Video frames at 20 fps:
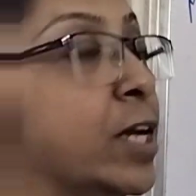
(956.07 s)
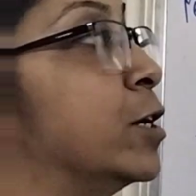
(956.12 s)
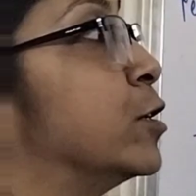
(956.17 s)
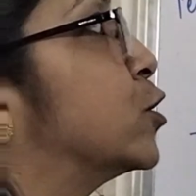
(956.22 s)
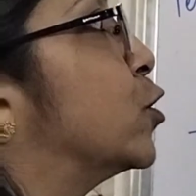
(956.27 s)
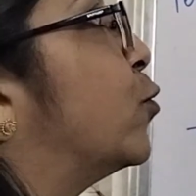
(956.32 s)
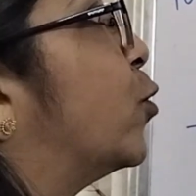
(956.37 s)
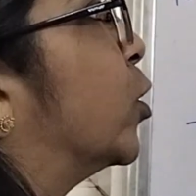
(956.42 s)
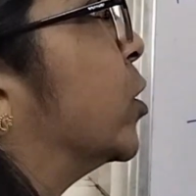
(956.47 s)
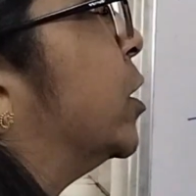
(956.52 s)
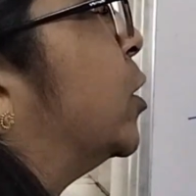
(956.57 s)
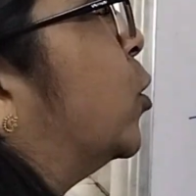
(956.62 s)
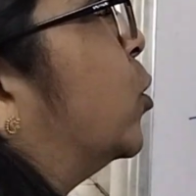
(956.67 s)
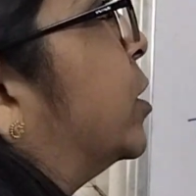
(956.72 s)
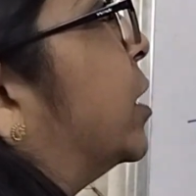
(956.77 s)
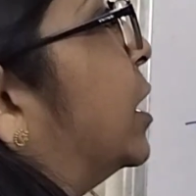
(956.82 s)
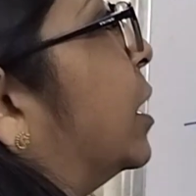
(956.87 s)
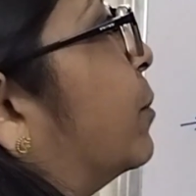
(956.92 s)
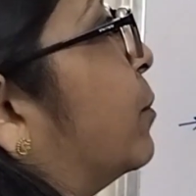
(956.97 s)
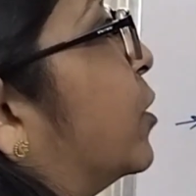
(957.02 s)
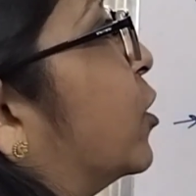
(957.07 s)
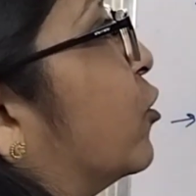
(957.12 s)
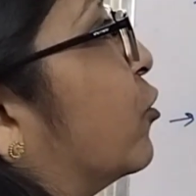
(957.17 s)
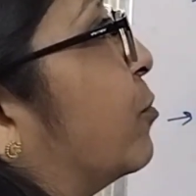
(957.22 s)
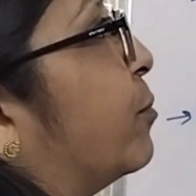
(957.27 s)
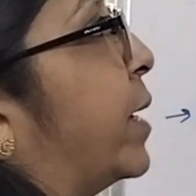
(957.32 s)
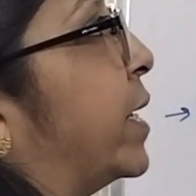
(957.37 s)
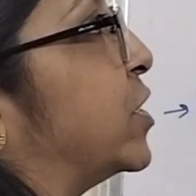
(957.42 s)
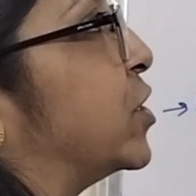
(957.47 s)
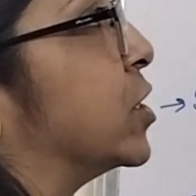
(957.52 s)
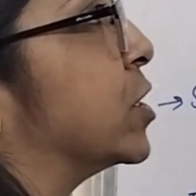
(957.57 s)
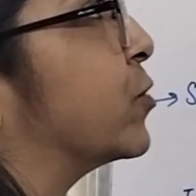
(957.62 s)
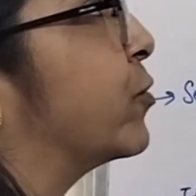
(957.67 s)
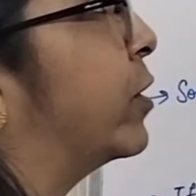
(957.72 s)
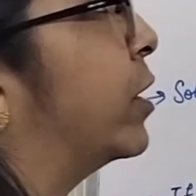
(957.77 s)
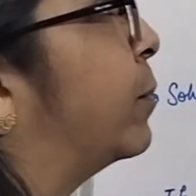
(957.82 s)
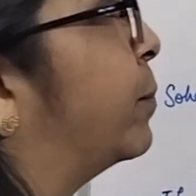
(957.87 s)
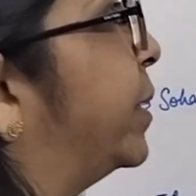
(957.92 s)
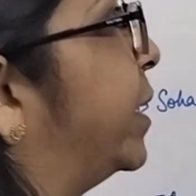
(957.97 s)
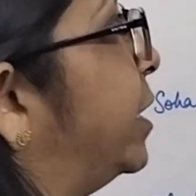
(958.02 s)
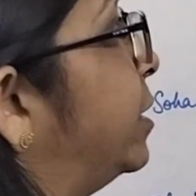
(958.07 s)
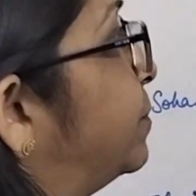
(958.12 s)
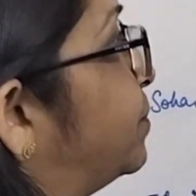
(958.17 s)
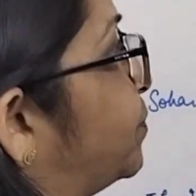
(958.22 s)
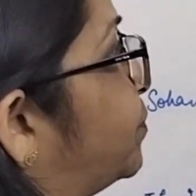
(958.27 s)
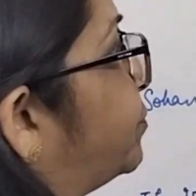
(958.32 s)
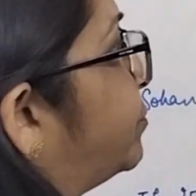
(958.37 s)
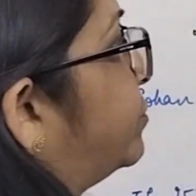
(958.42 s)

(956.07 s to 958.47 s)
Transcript: So what the total number of matches will be?